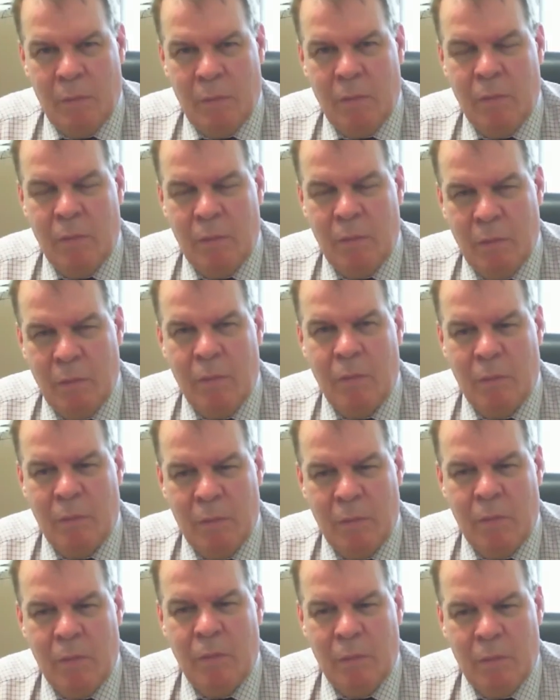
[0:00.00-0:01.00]
All of those
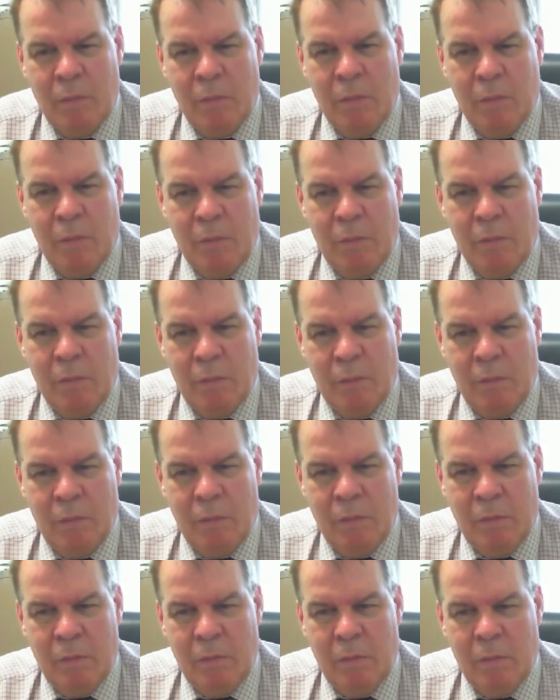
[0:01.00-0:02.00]
people,
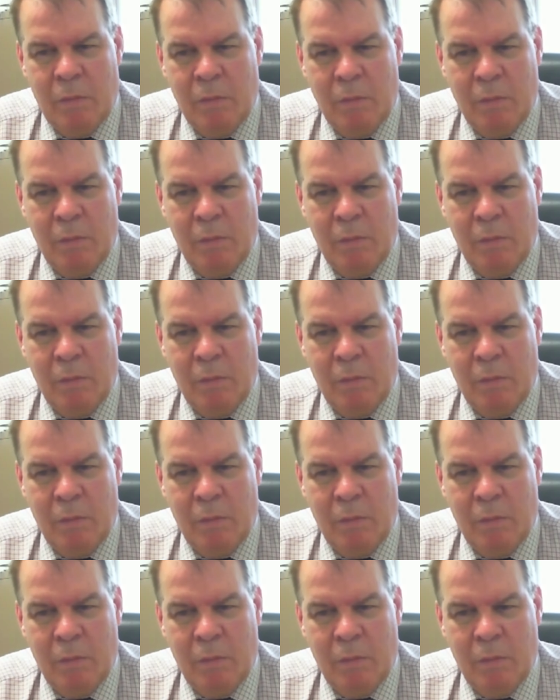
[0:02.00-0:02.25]
a,